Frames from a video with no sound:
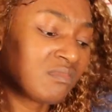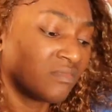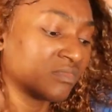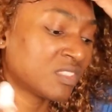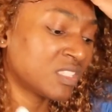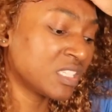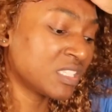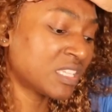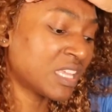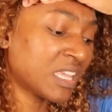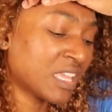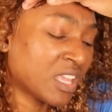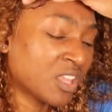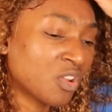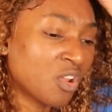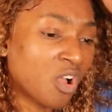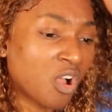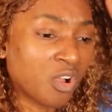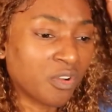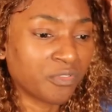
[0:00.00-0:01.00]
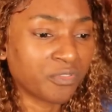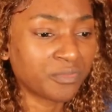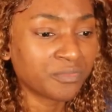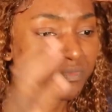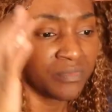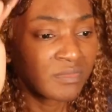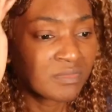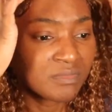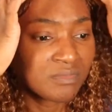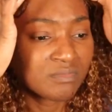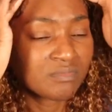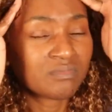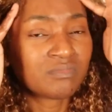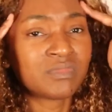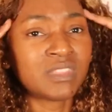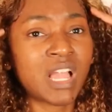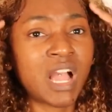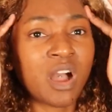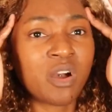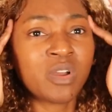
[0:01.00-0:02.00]
to take it off.
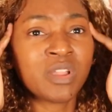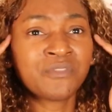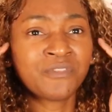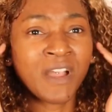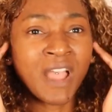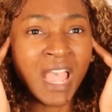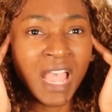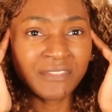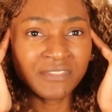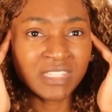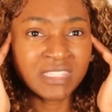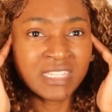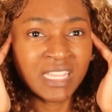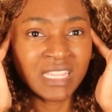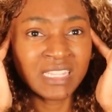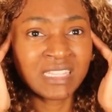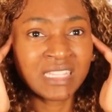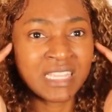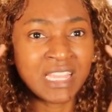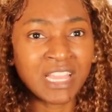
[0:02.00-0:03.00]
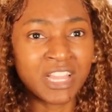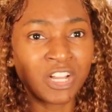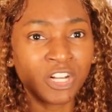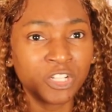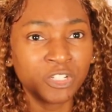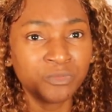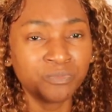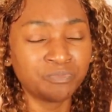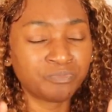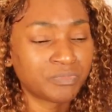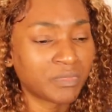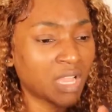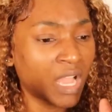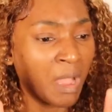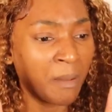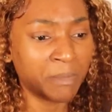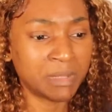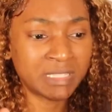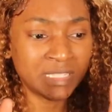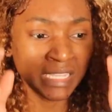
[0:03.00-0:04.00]
Now, if I have to take the L,
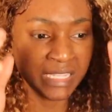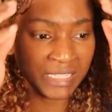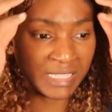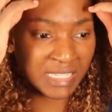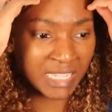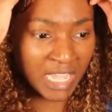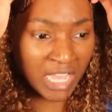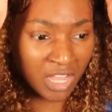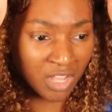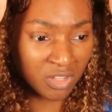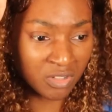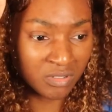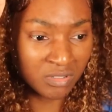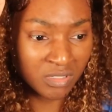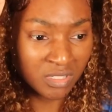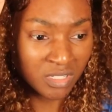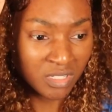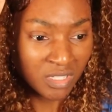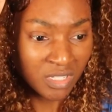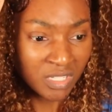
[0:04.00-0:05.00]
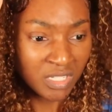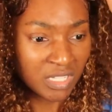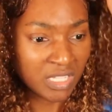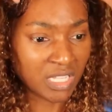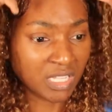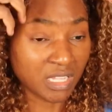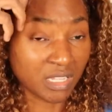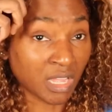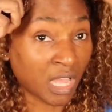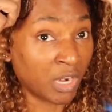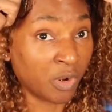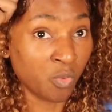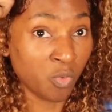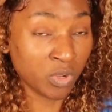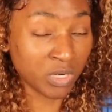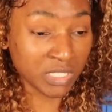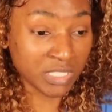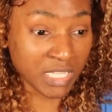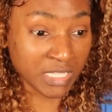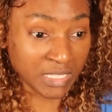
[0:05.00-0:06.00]
I'm gonna take the L. I don't
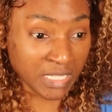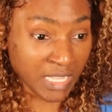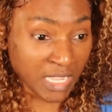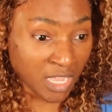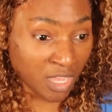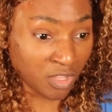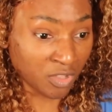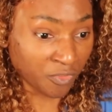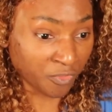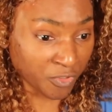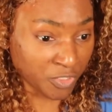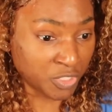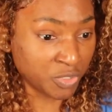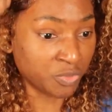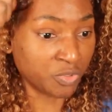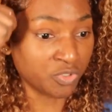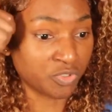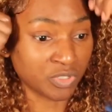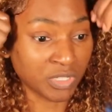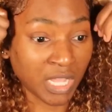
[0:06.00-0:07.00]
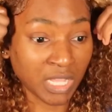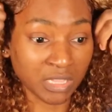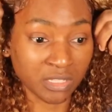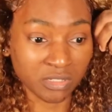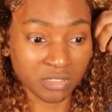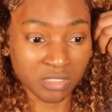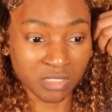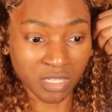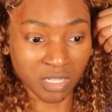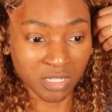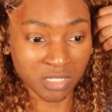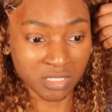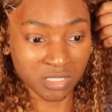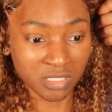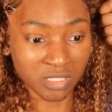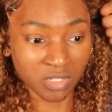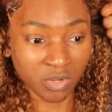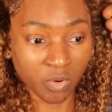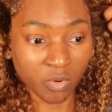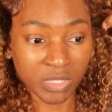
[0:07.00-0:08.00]
want to take the L for $200, because,
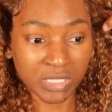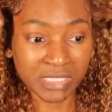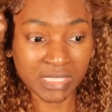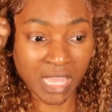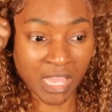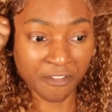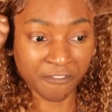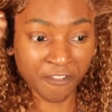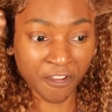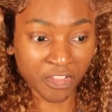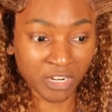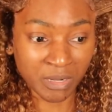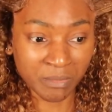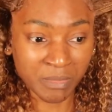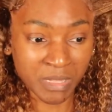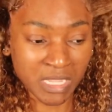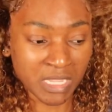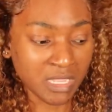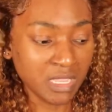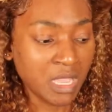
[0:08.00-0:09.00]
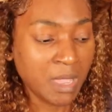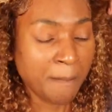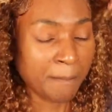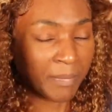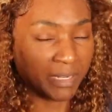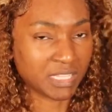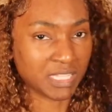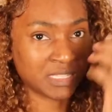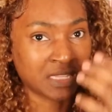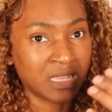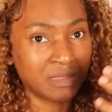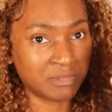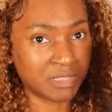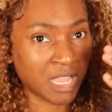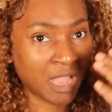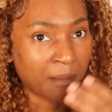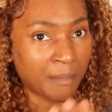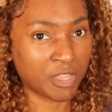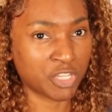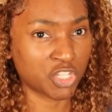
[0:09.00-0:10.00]
you know, it's not fair to me. But at the same
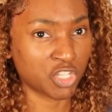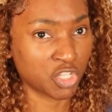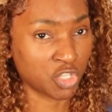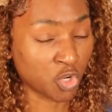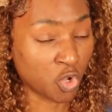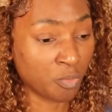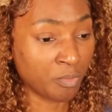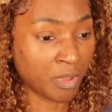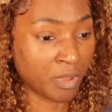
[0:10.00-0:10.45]
time, I should have known